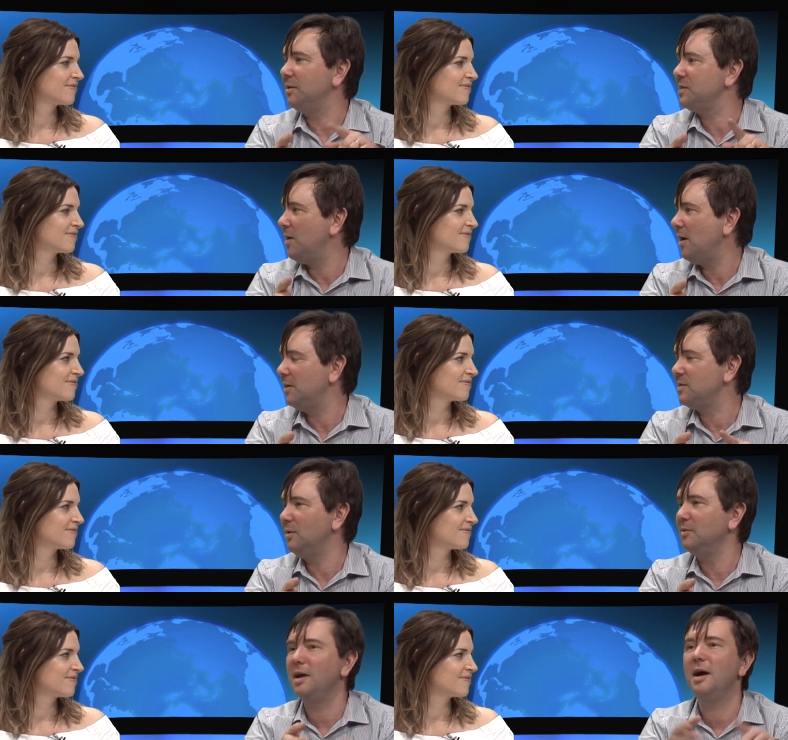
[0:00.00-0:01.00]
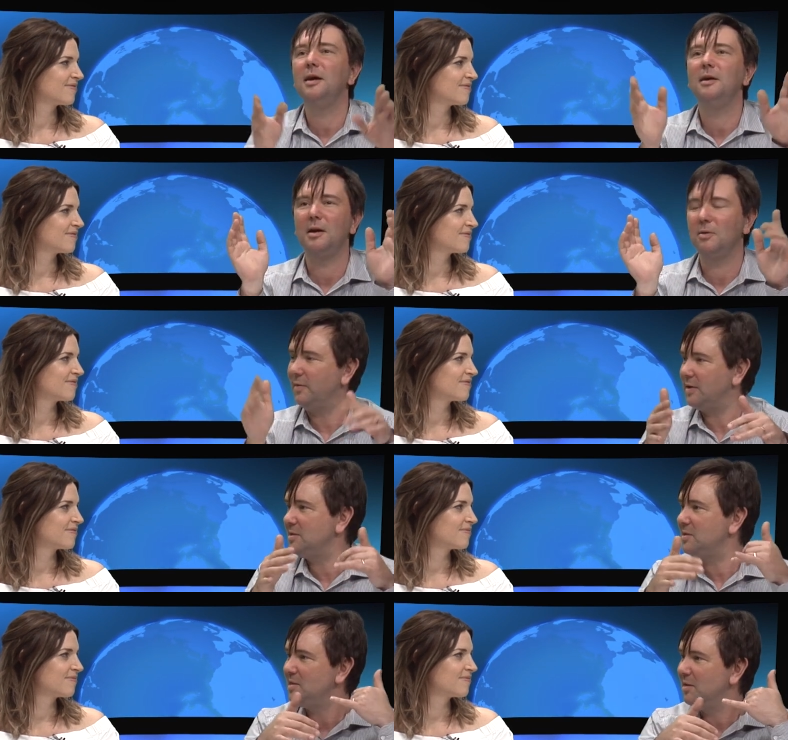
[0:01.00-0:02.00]
Speaker 1: they're excited, it's a long day, and all of us
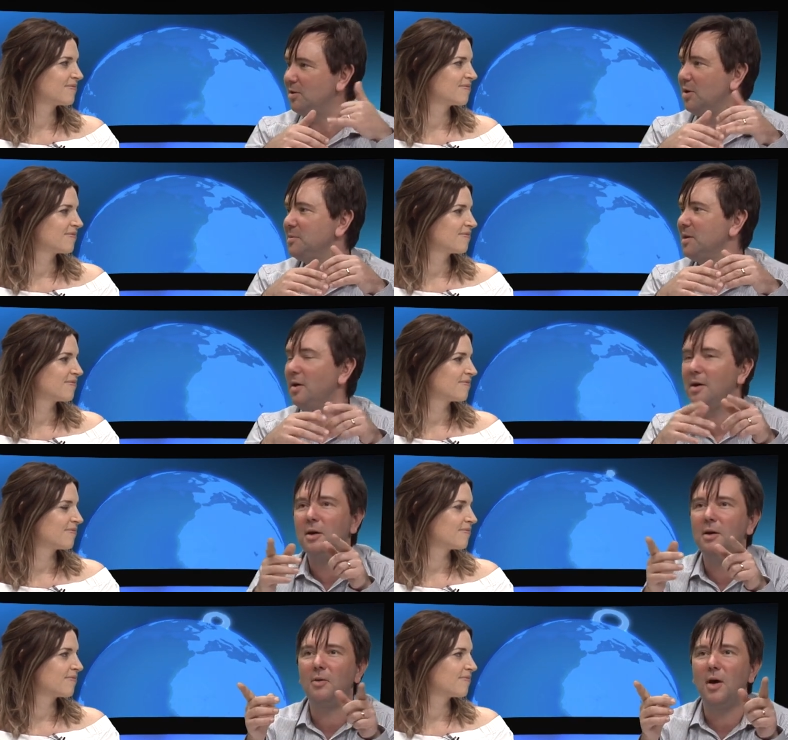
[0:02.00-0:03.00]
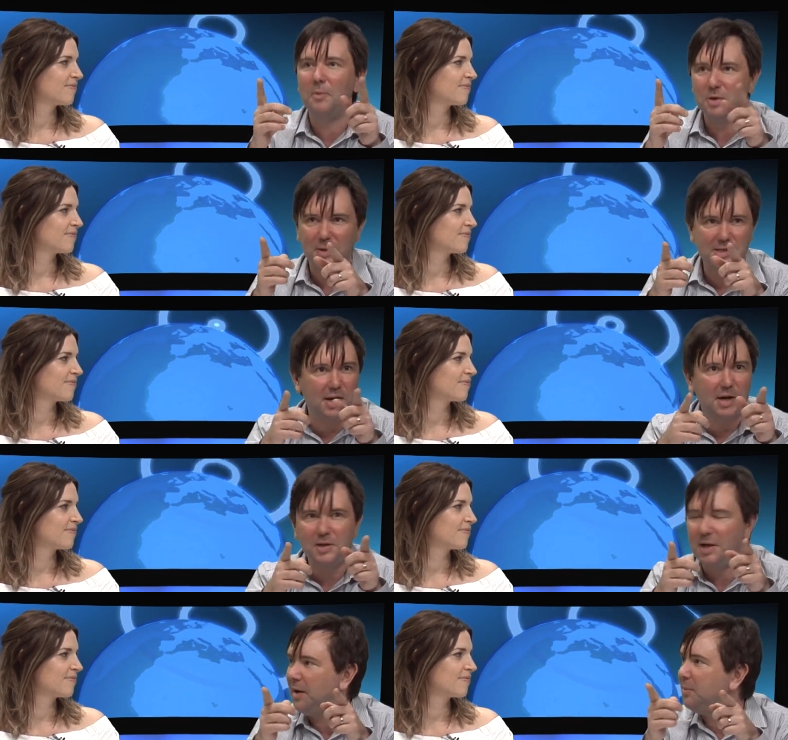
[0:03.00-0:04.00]
used to sit there on comms going, right, which one's going to go
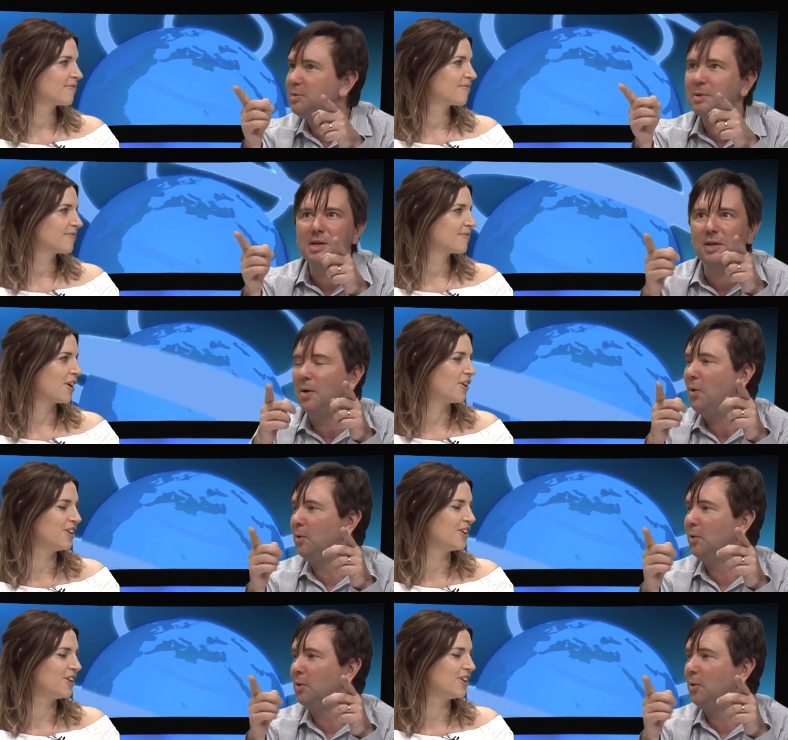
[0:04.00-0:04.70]
down? Which one's going to go?